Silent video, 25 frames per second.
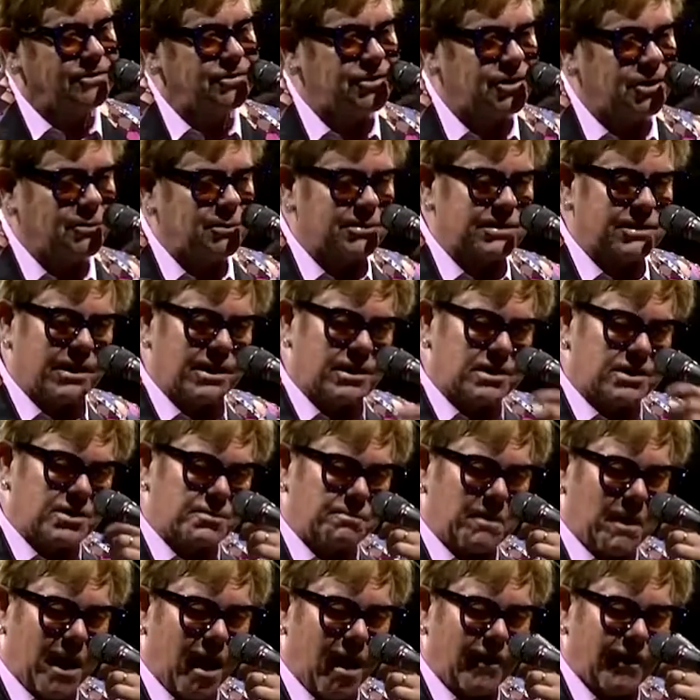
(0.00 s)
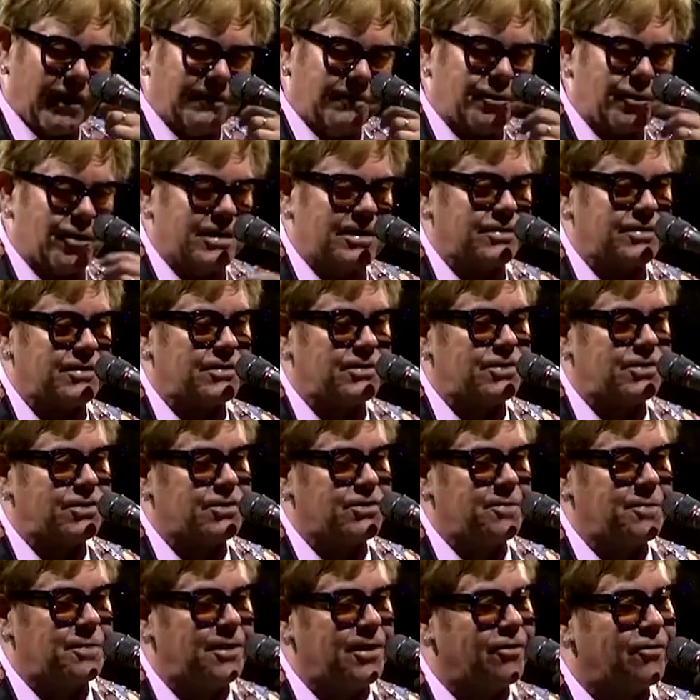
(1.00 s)
she was an inspiring presence
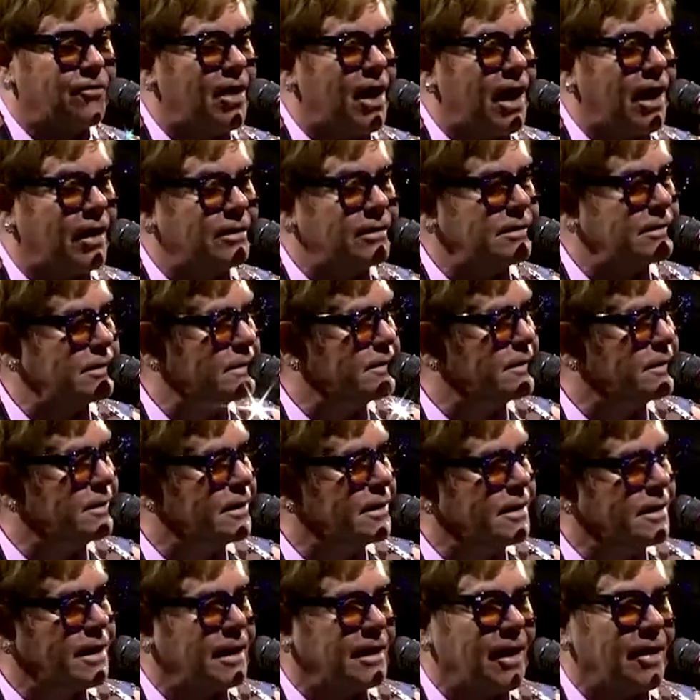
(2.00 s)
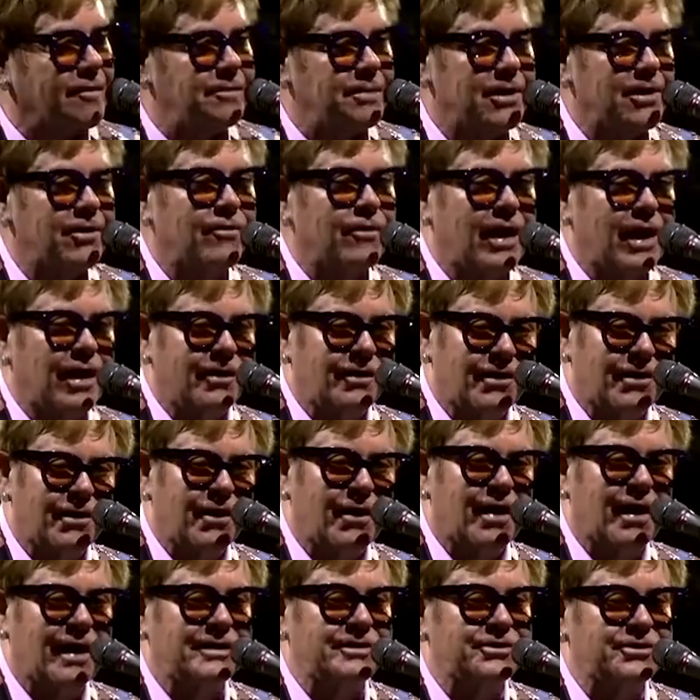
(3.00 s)
to be around. And I've been around
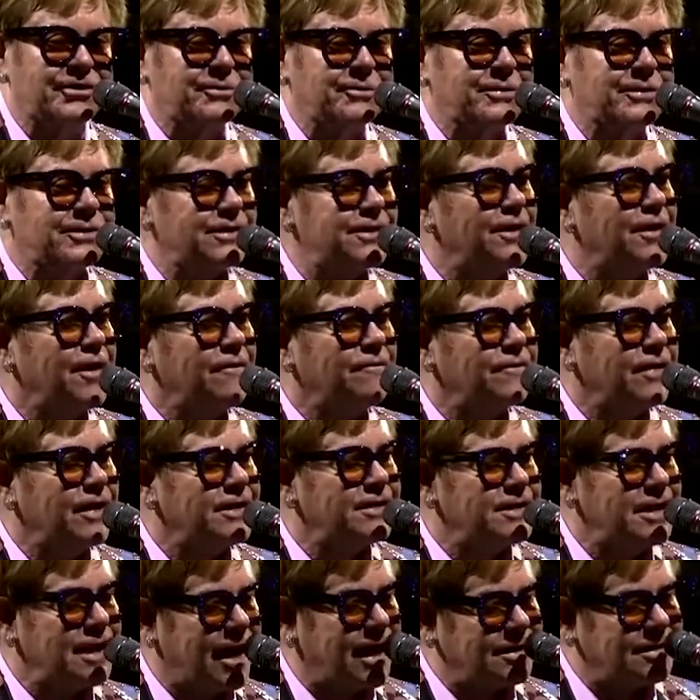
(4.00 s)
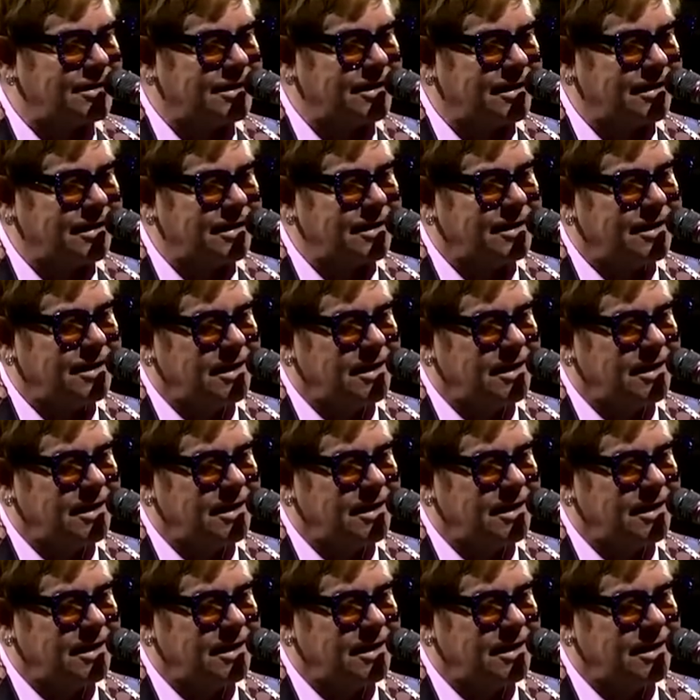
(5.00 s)
her and she was fantastic.